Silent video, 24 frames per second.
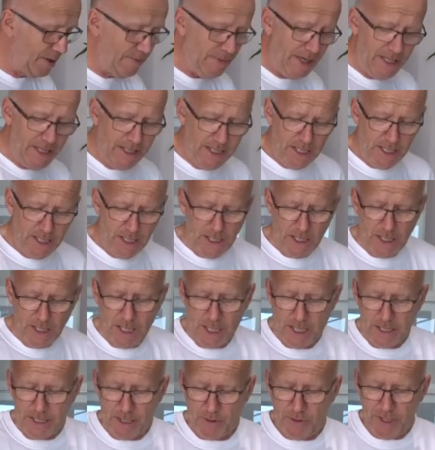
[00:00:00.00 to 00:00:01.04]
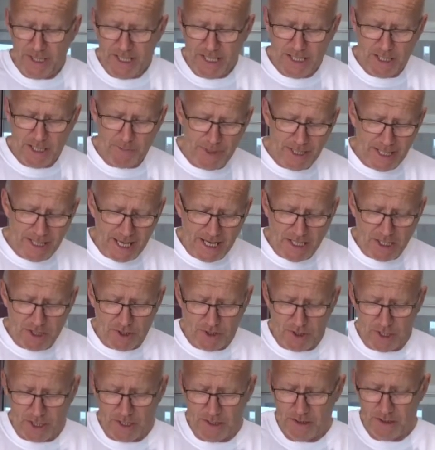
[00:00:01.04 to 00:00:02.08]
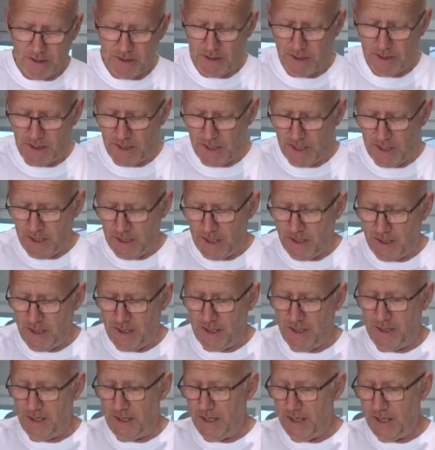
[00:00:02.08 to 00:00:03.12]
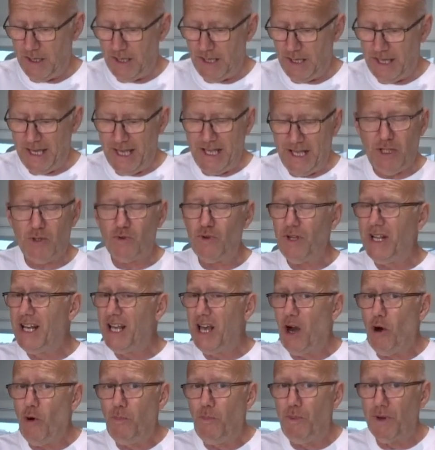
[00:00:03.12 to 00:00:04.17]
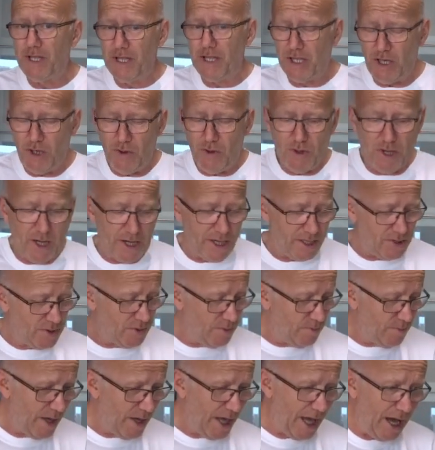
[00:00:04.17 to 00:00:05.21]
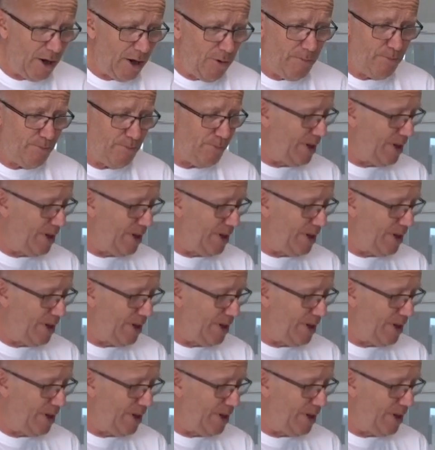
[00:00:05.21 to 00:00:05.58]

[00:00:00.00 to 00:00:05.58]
the meat in. Now this is a bit extra. It's really open to you guys. How